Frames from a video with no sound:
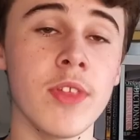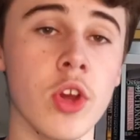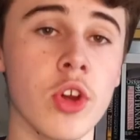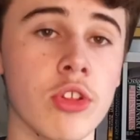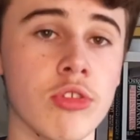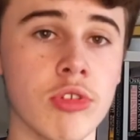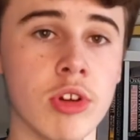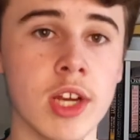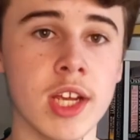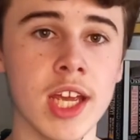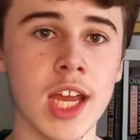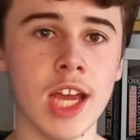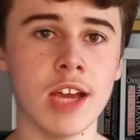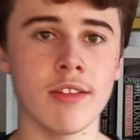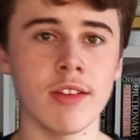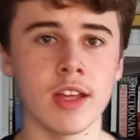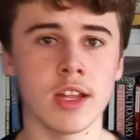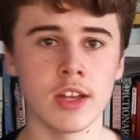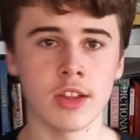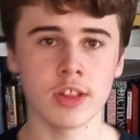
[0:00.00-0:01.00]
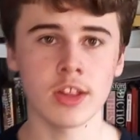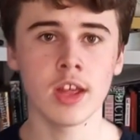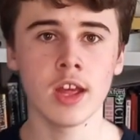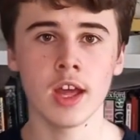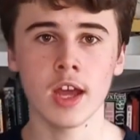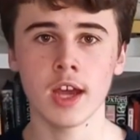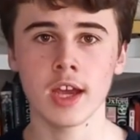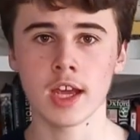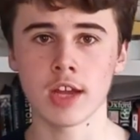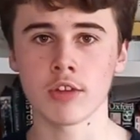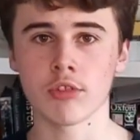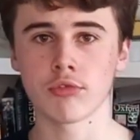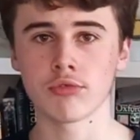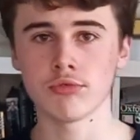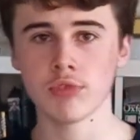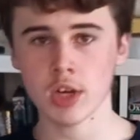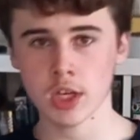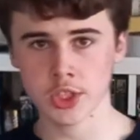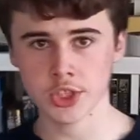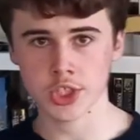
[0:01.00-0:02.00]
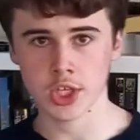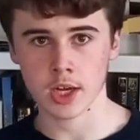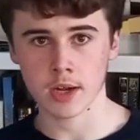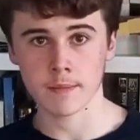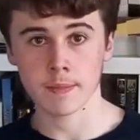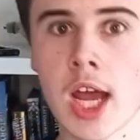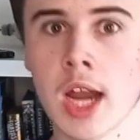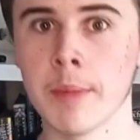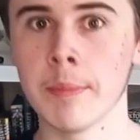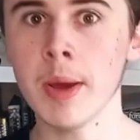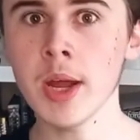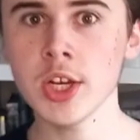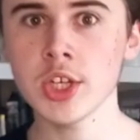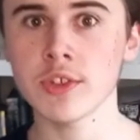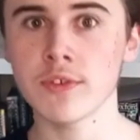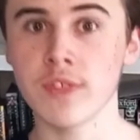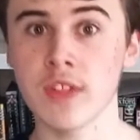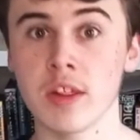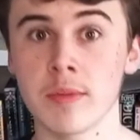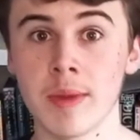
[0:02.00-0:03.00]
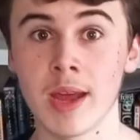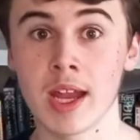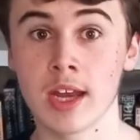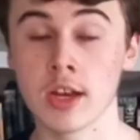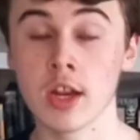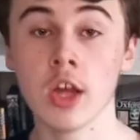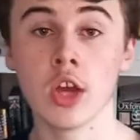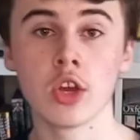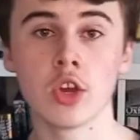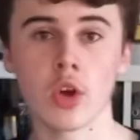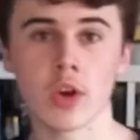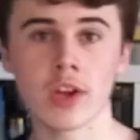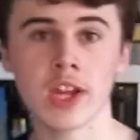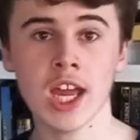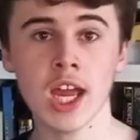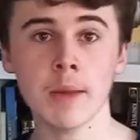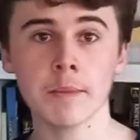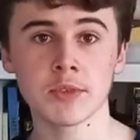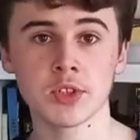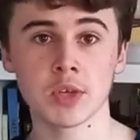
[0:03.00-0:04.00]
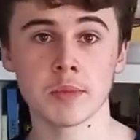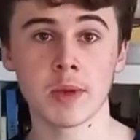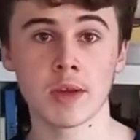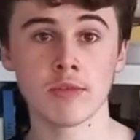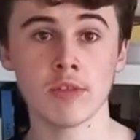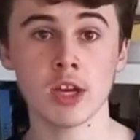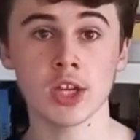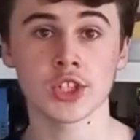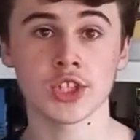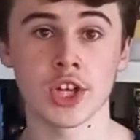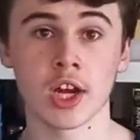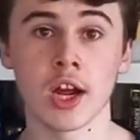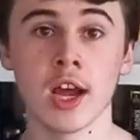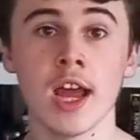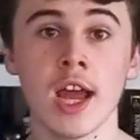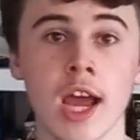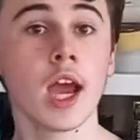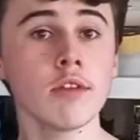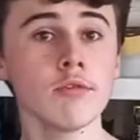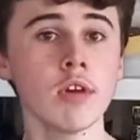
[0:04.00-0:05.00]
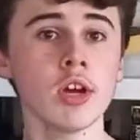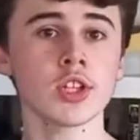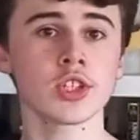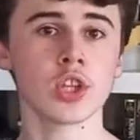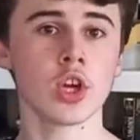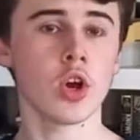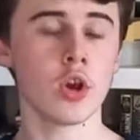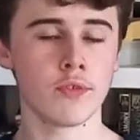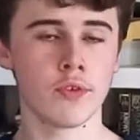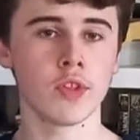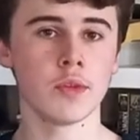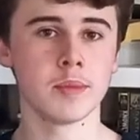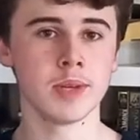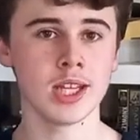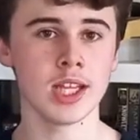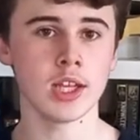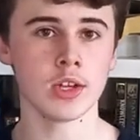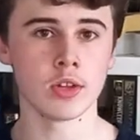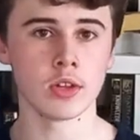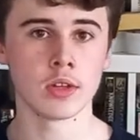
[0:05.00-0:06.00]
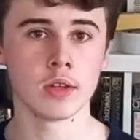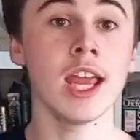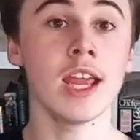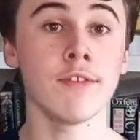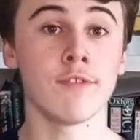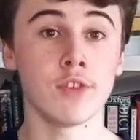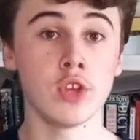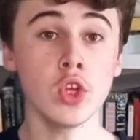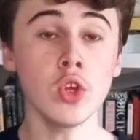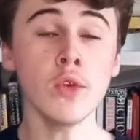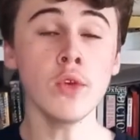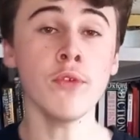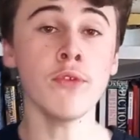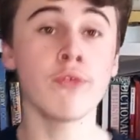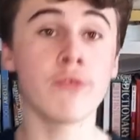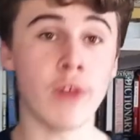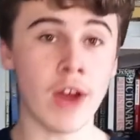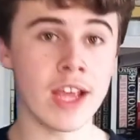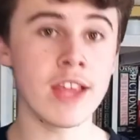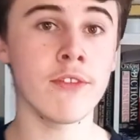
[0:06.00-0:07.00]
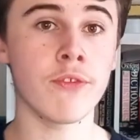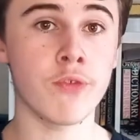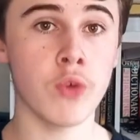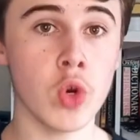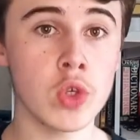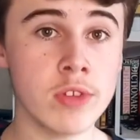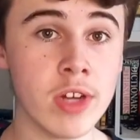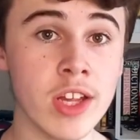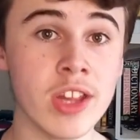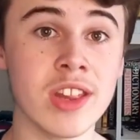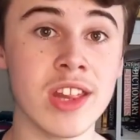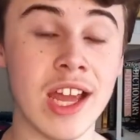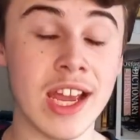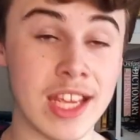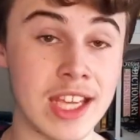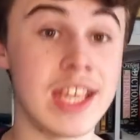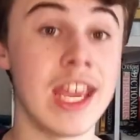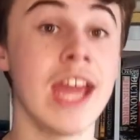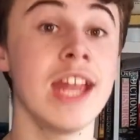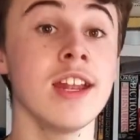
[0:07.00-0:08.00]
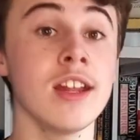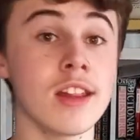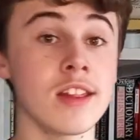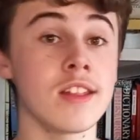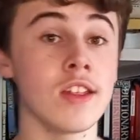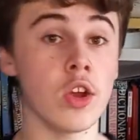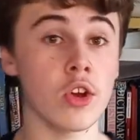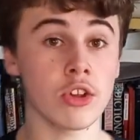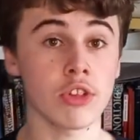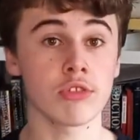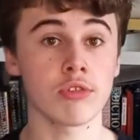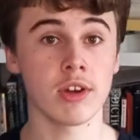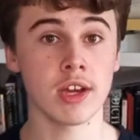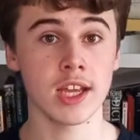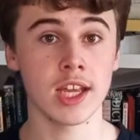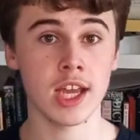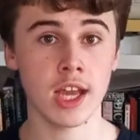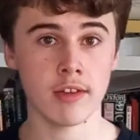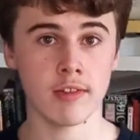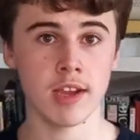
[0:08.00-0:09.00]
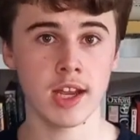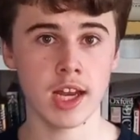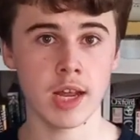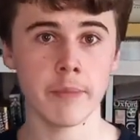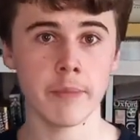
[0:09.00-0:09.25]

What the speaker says: the Austro-Hungarians against Russia, and a bunch of these men got captured by Russia, and Russia offered them a deal. If you fight for us against the Austro-Hungarian